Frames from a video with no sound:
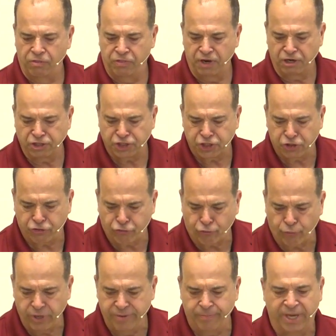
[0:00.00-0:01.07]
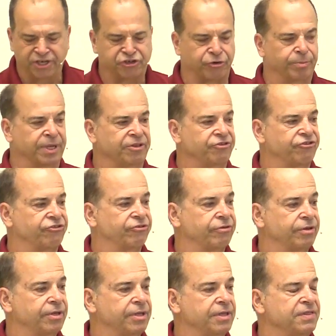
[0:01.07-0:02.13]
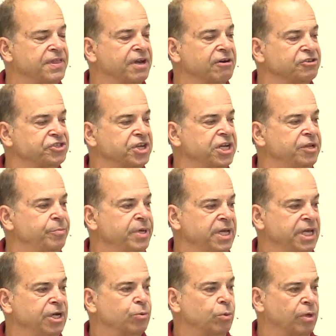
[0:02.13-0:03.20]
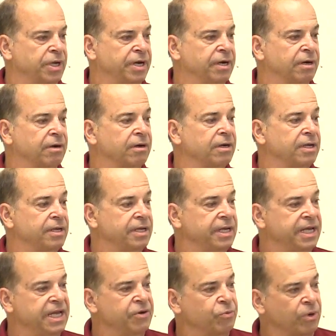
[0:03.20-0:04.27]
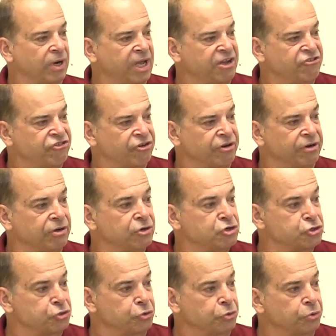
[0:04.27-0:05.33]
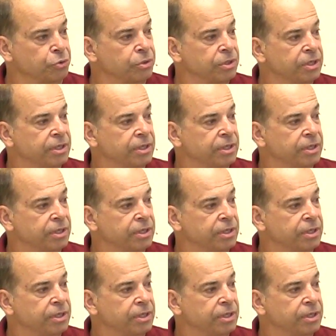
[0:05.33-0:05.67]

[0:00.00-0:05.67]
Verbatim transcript: there's three measurements that are said to be equal here in relation to